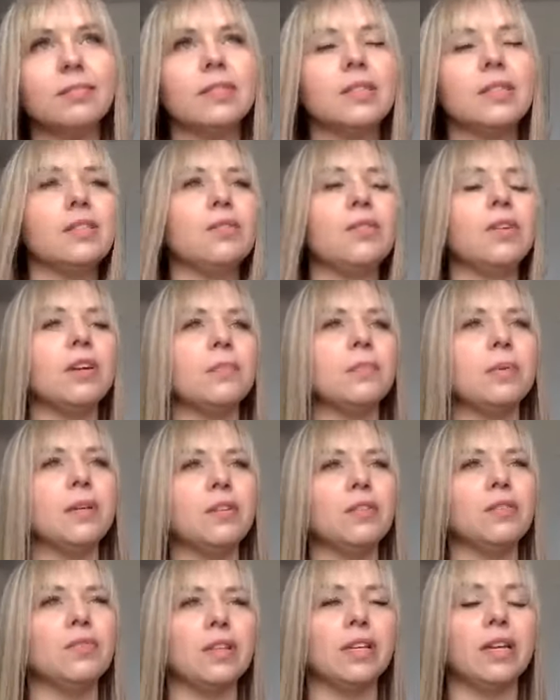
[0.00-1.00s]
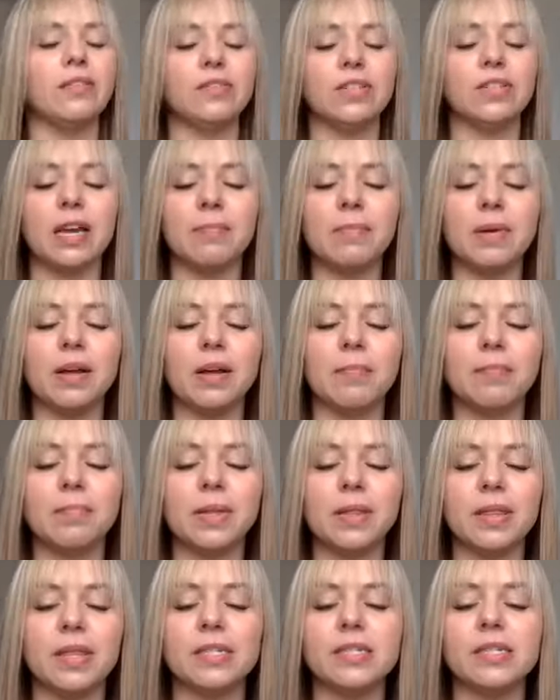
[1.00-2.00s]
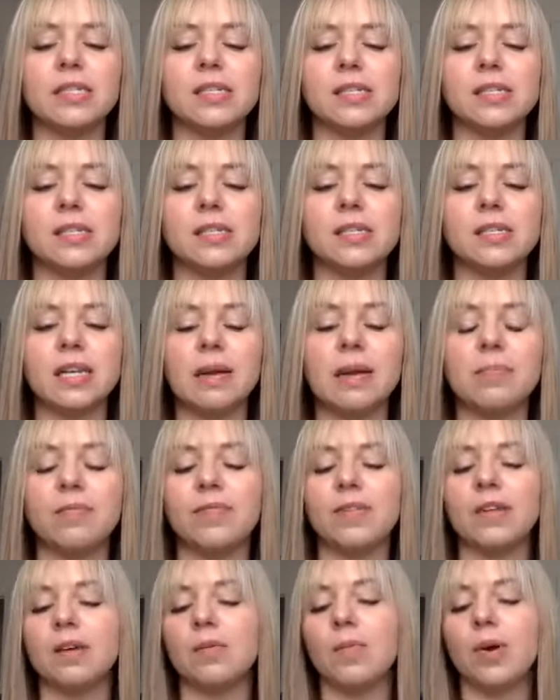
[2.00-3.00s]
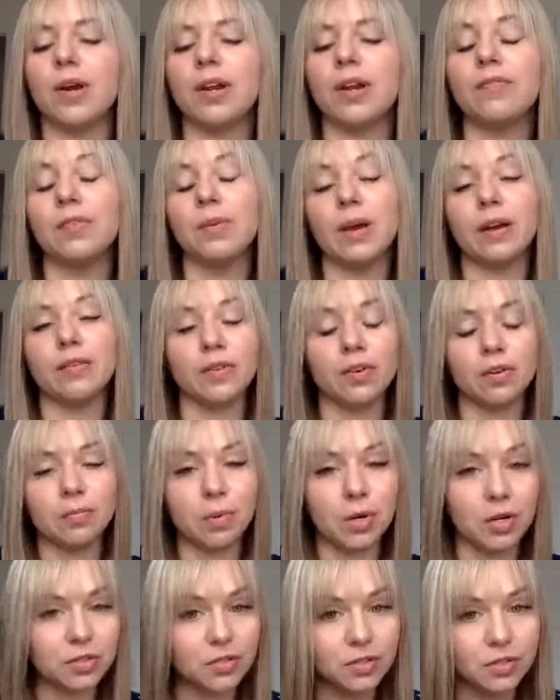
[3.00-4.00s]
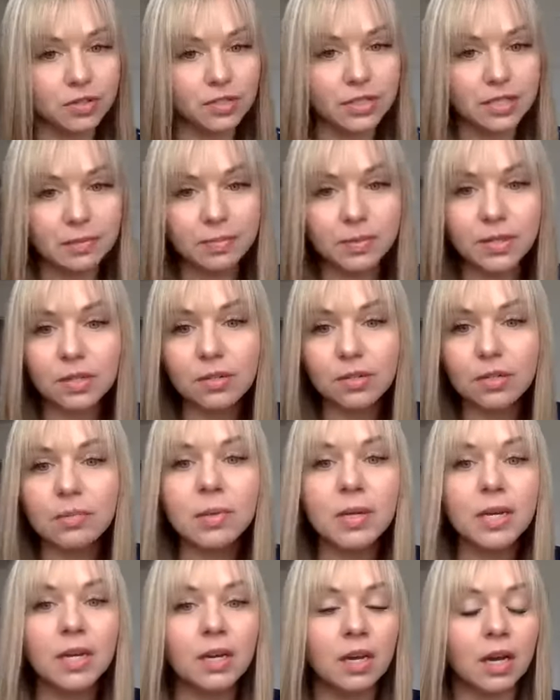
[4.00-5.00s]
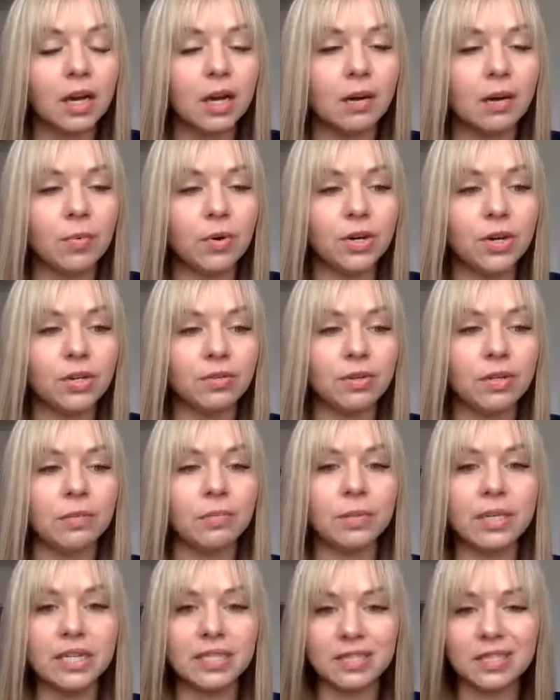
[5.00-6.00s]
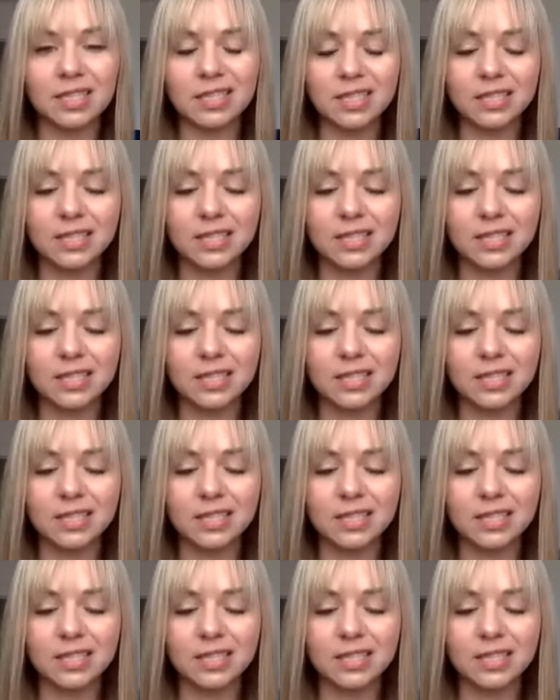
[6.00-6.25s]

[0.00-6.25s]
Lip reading: you could, but you don't really have time. But this is the type of thing where if you have your own personal sneak peek group where you can plant seeds